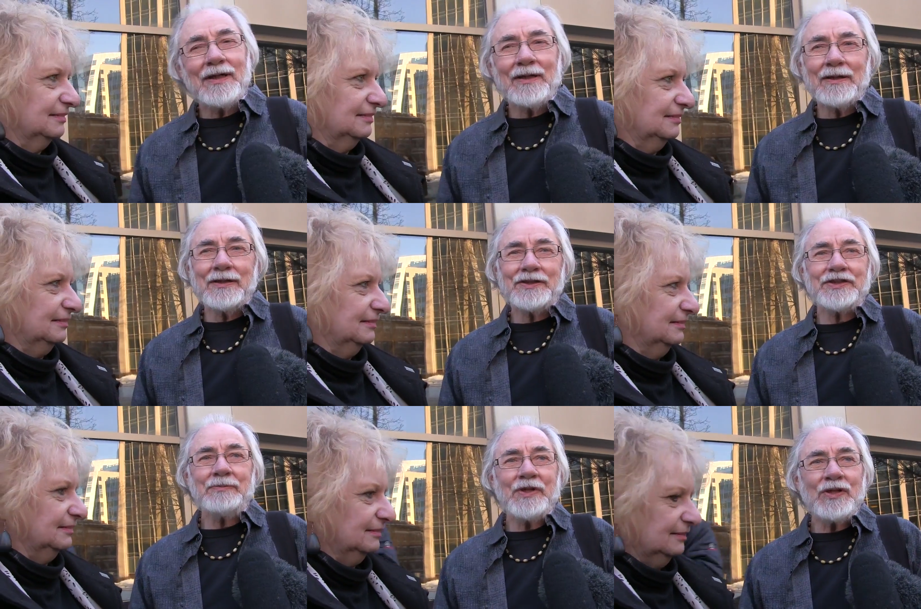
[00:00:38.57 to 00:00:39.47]
Speaker 1: Uh, it's
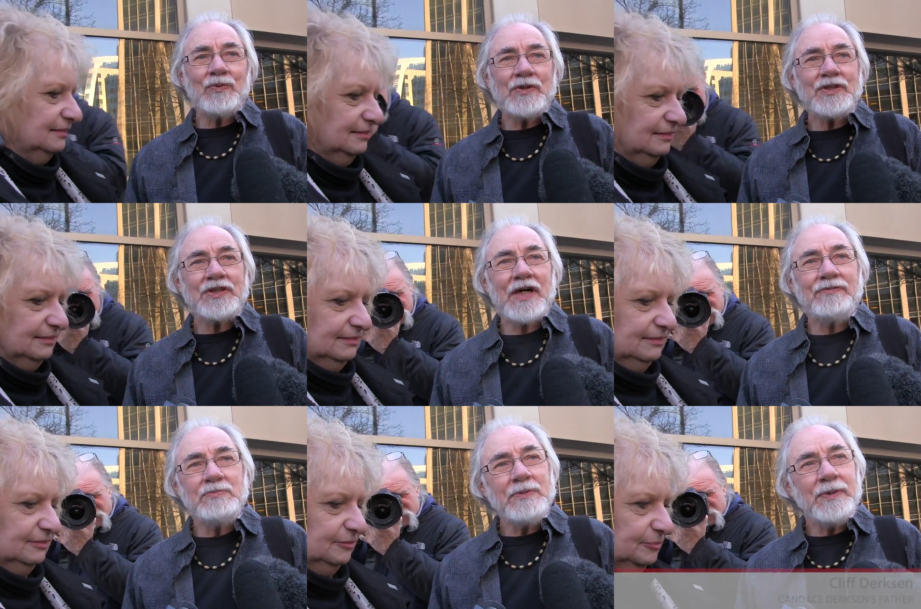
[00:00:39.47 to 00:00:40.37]
something that we just have
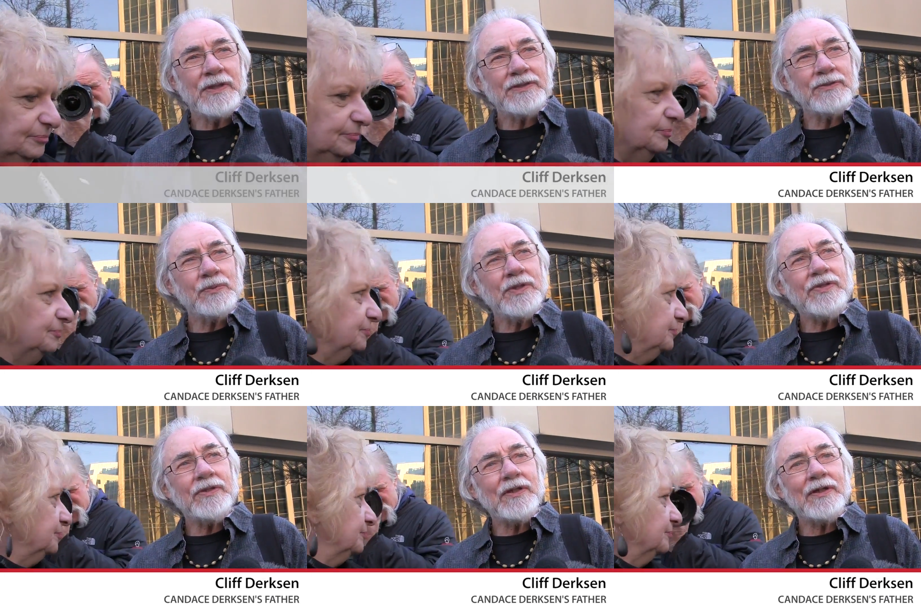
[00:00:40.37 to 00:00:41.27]
to be patient
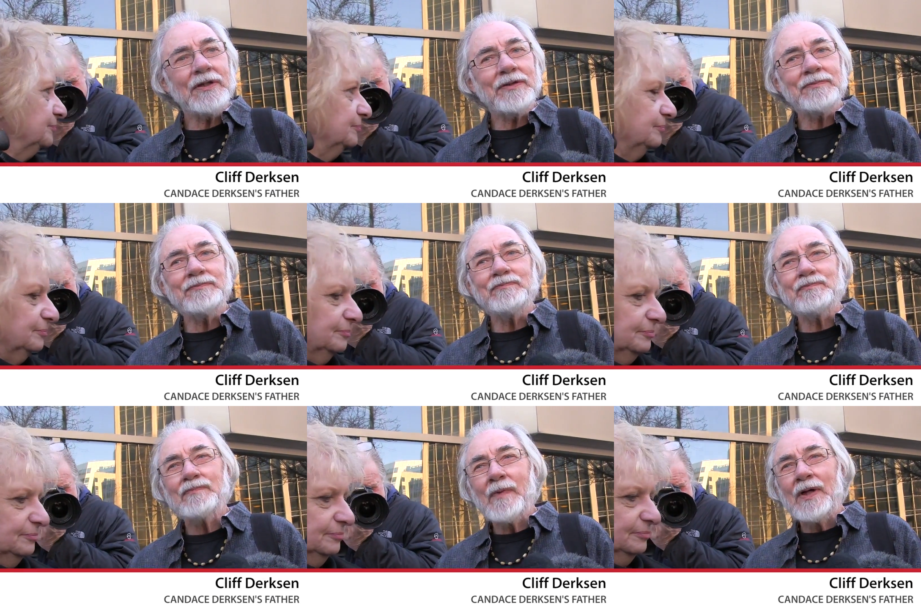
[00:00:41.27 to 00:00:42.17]
with. Um,
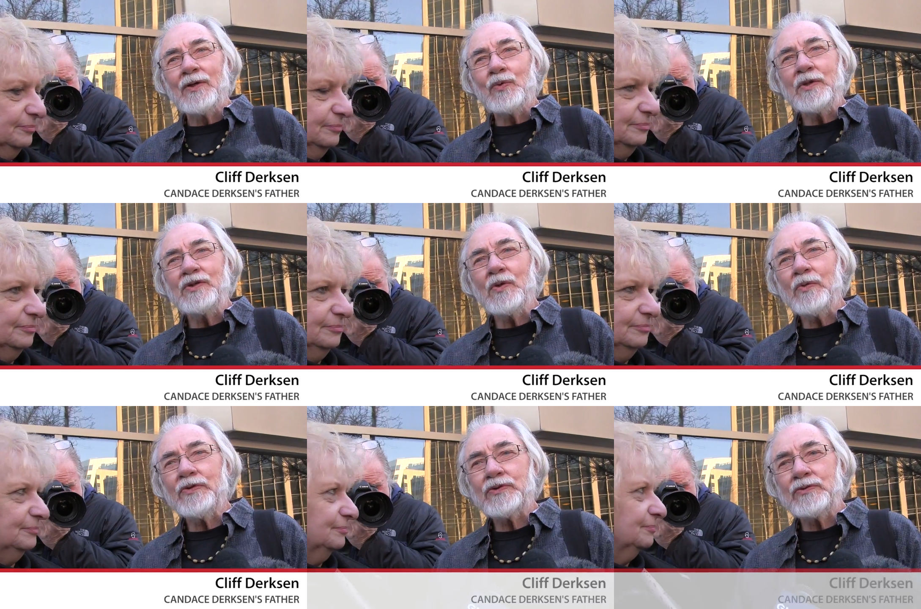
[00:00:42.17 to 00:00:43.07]
we know
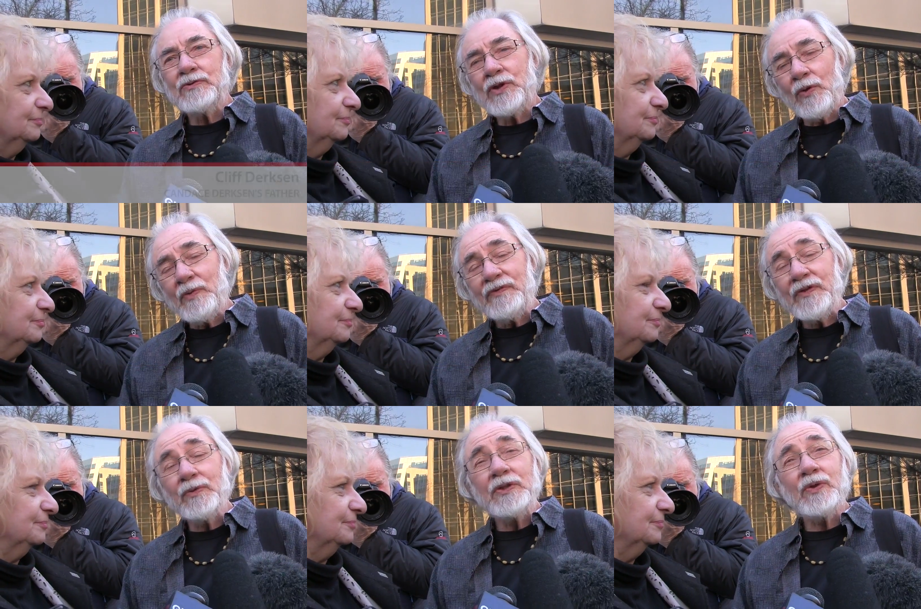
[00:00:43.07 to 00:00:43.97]
that you know we
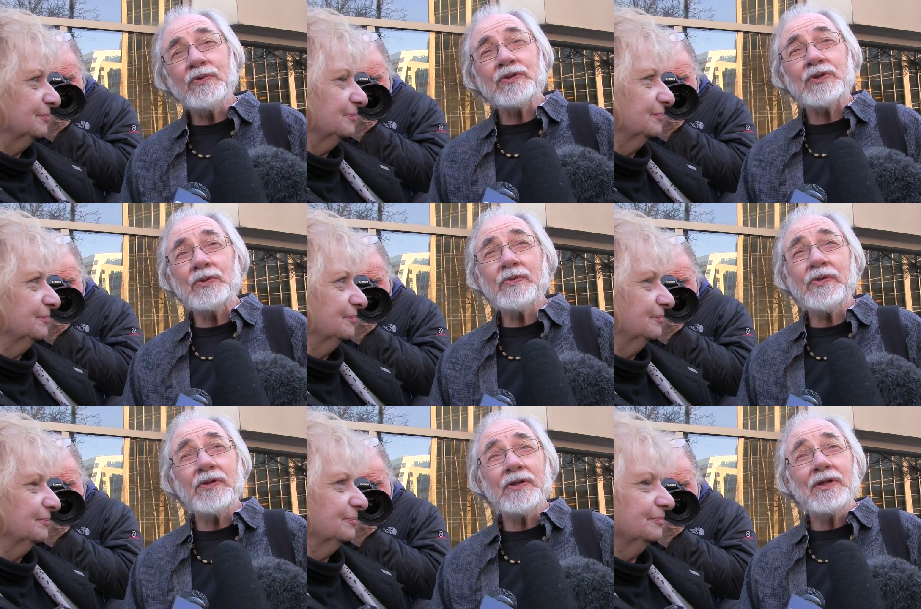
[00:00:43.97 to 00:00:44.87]
feel we know the
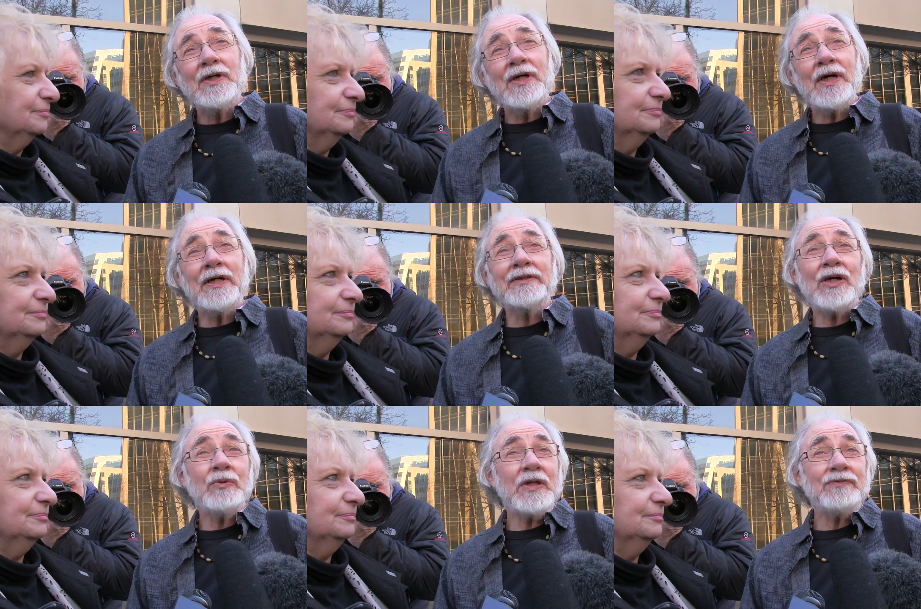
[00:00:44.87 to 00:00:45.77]
truth, and
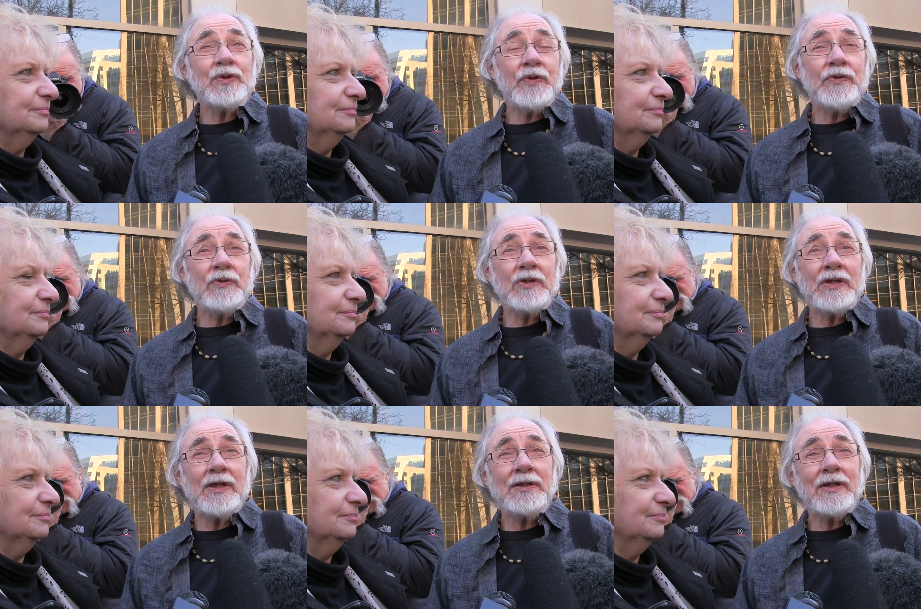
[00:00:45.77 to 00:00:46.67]
now we have to go through it
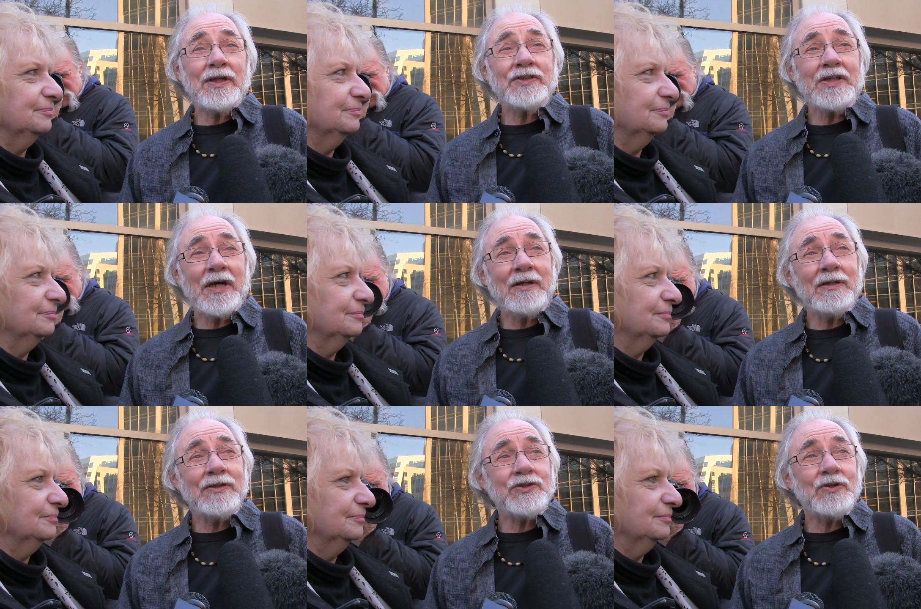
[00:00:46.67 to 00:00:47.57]
again. I guess
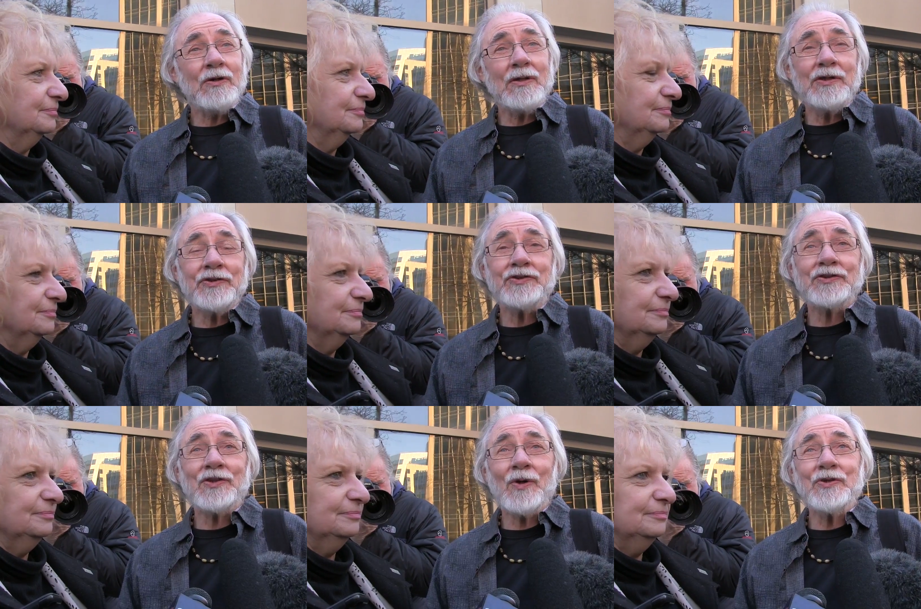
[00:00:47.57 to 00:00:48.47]
Canada is draw, is
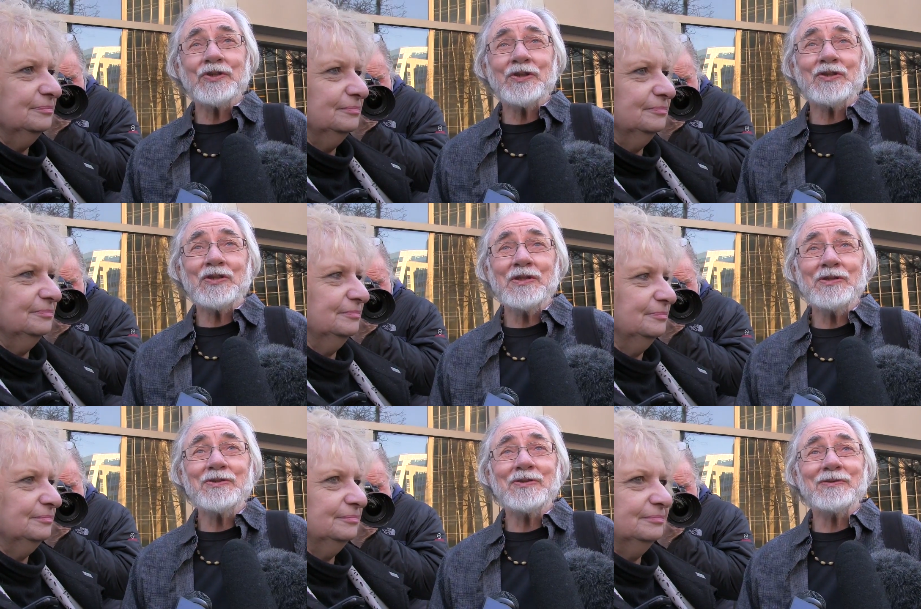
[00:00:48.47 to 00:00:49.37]
crossing its
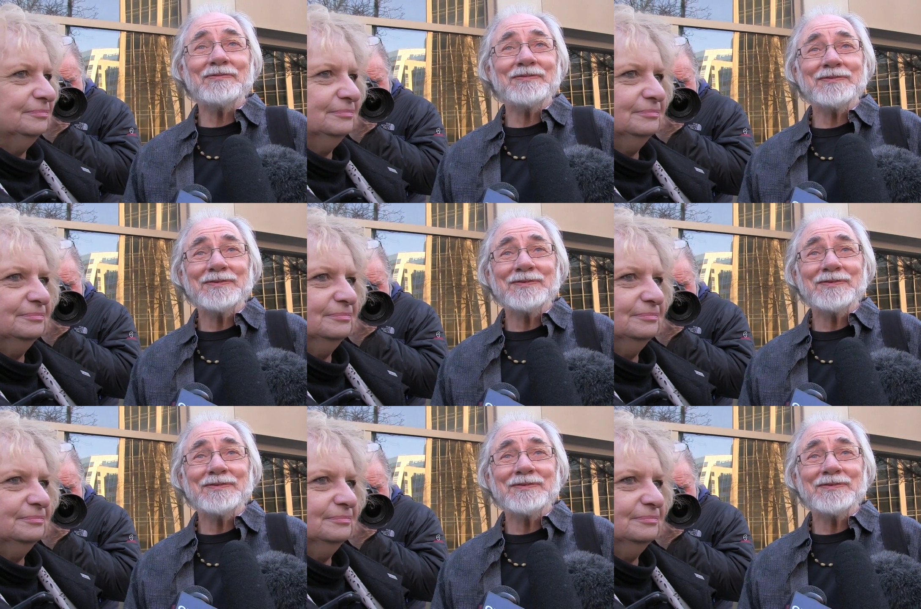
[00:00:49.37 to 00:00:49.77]
T's and